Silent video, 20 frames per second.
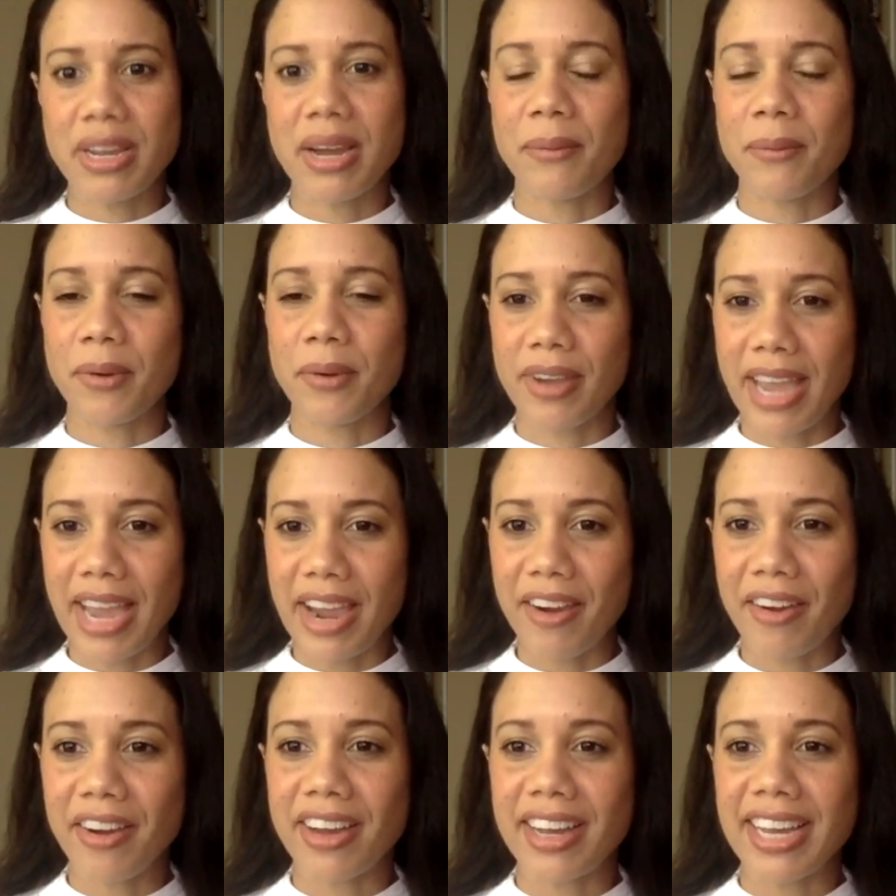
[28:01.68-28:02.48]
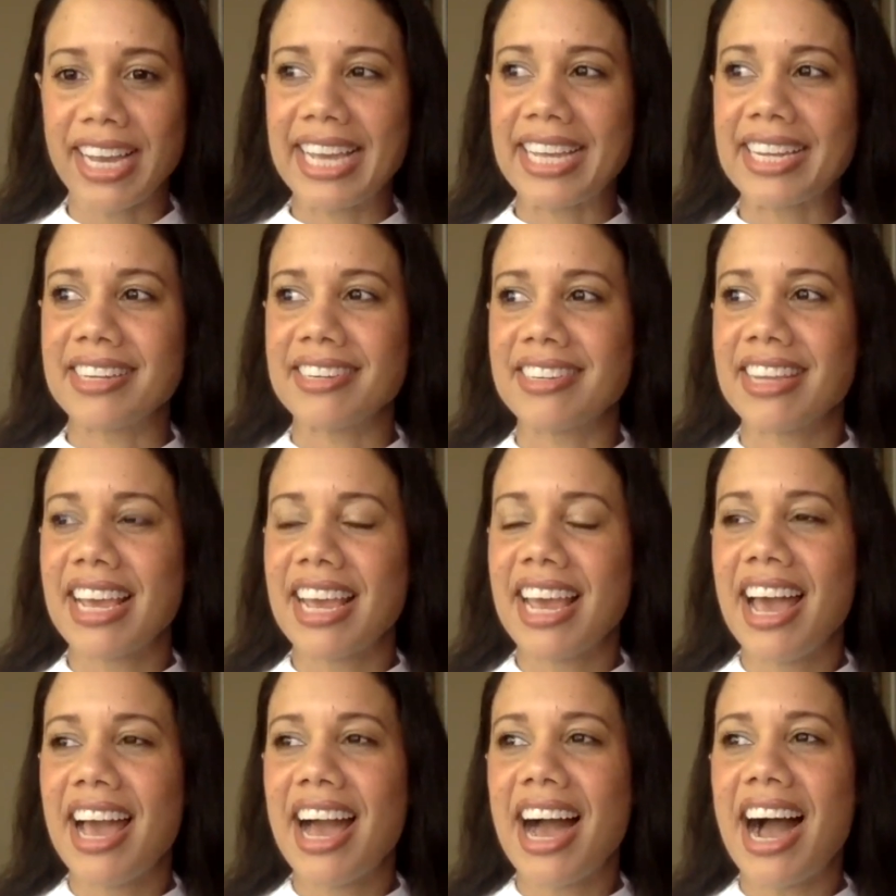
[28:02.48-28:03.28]
Network era, and
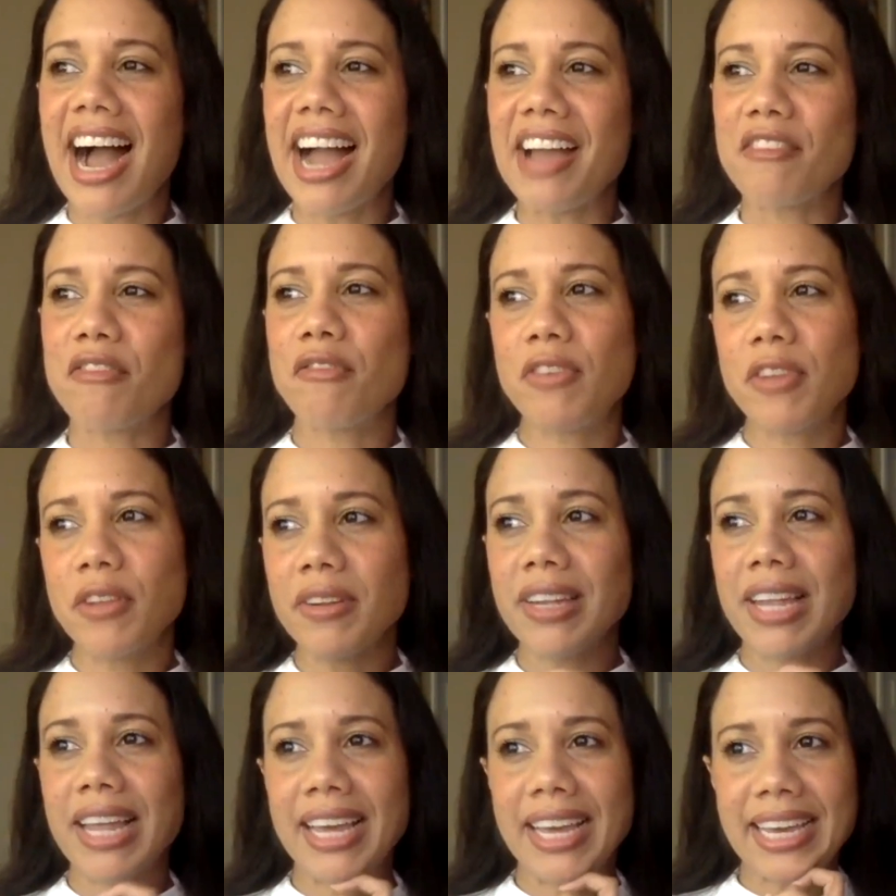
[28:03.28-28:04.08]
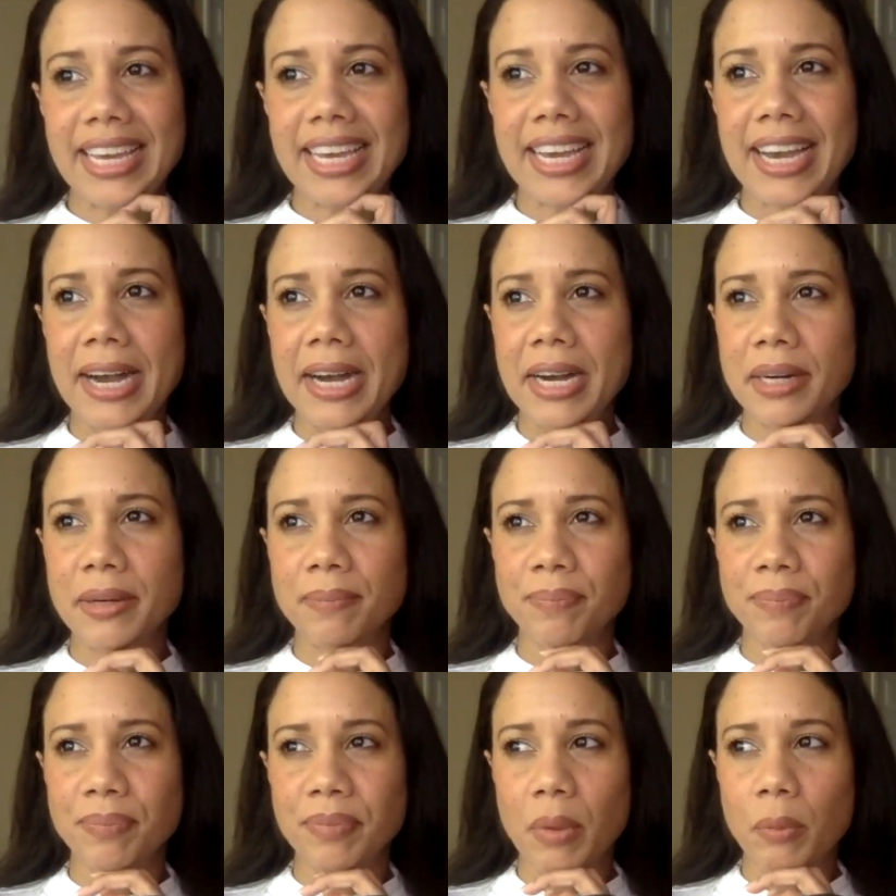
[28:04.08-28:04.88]
I feel like
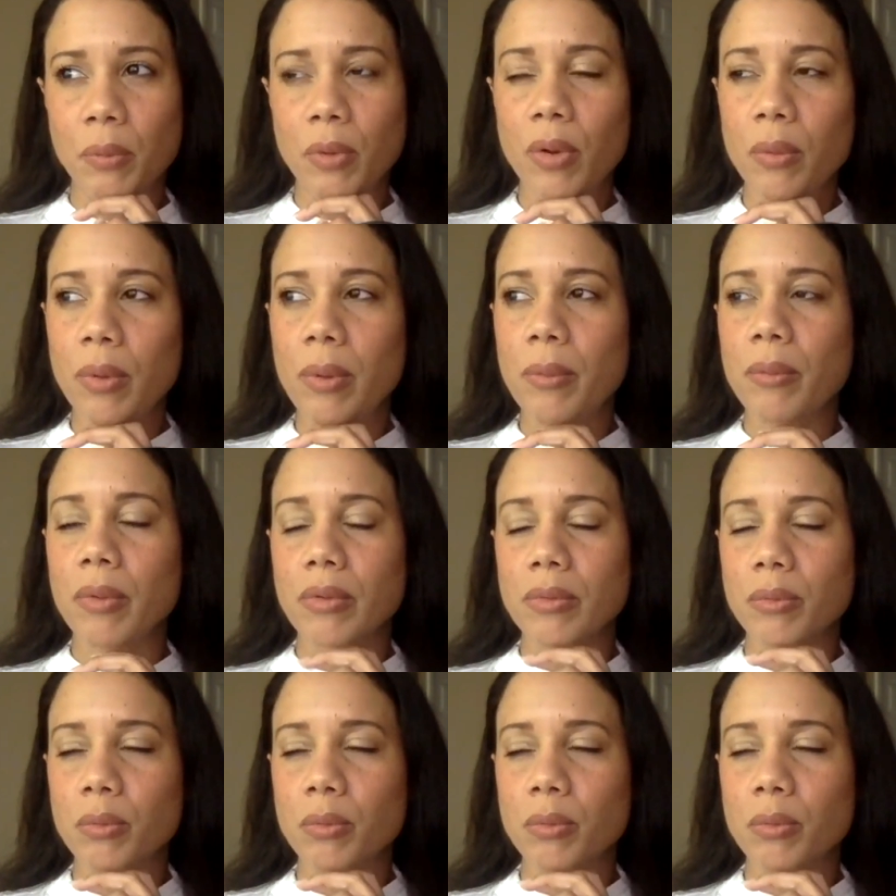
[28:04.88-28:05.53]
well,